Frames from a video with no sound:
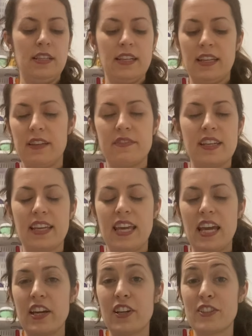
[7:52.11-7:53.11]
gives it
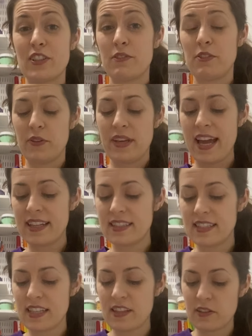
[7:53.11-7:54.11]
character if you can
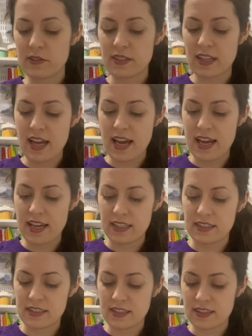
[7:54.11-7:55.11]
see those
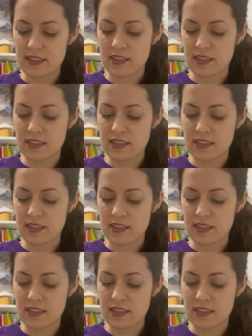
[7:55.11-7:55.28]
lines.